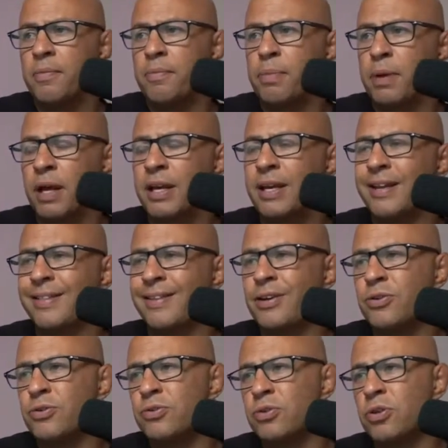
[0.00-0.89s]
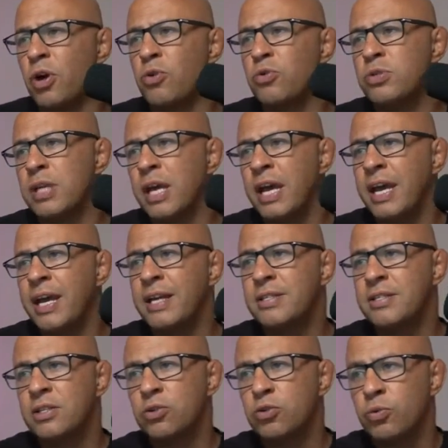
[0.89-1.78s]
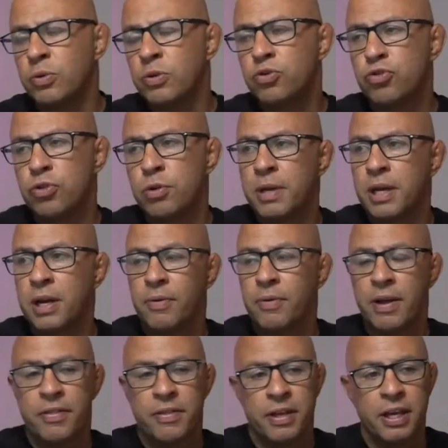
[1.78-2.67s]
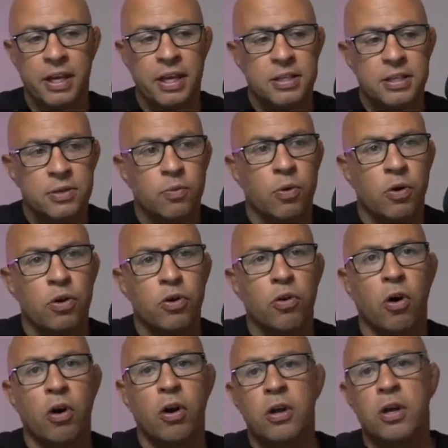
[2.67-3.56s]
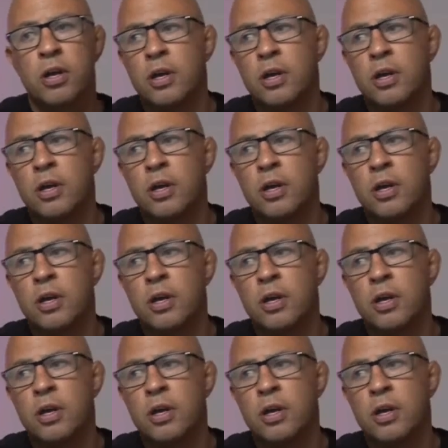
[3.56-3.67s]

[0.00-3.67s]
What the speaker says: plucking those nose hairs and doing trimming around the ears and whatnot,